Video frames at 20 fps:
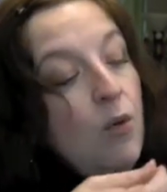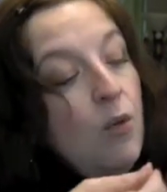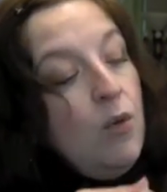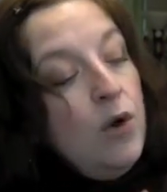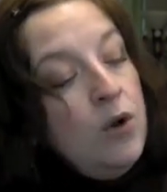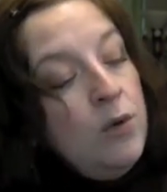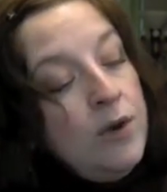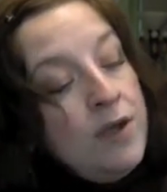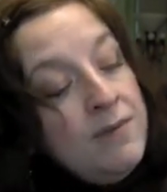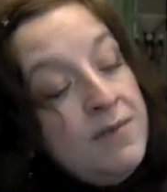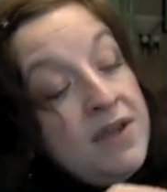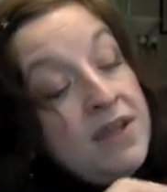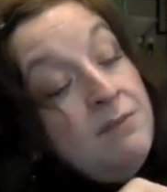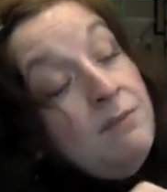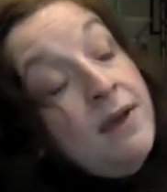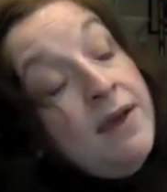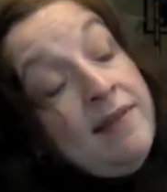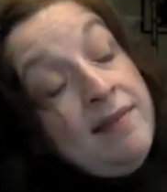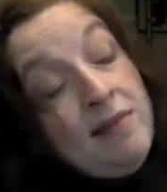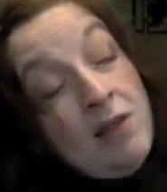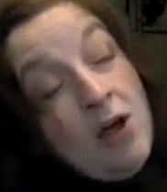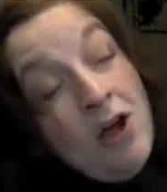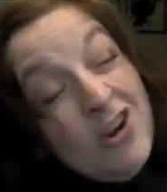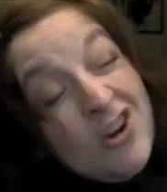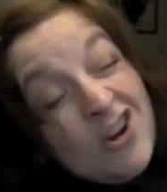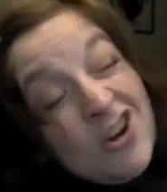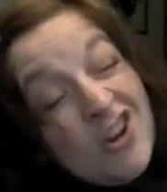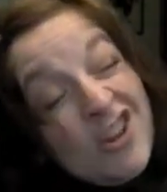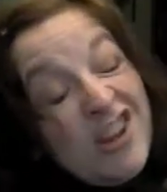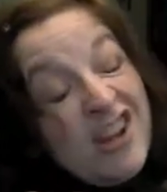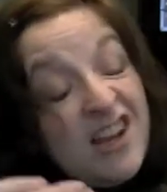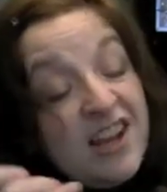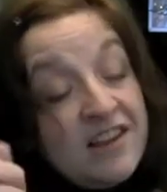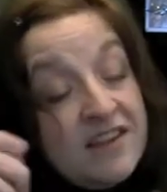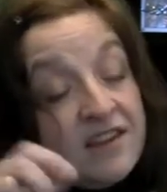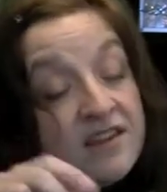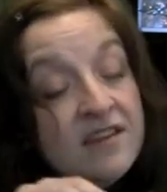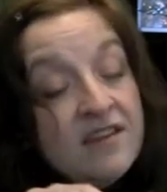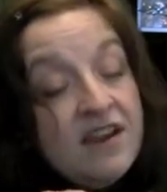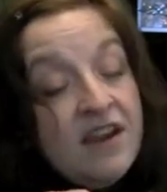What do I mean by longer than
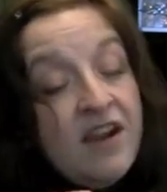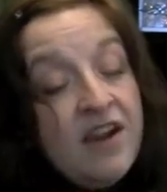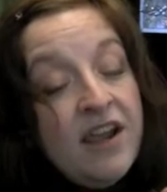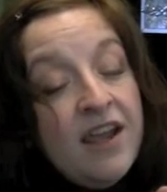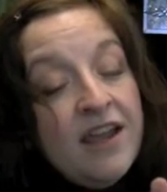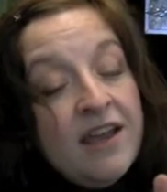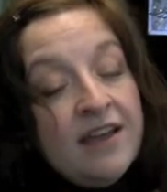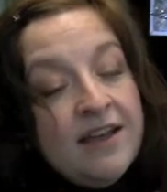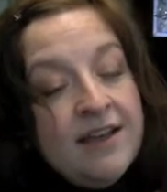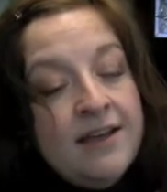necessary?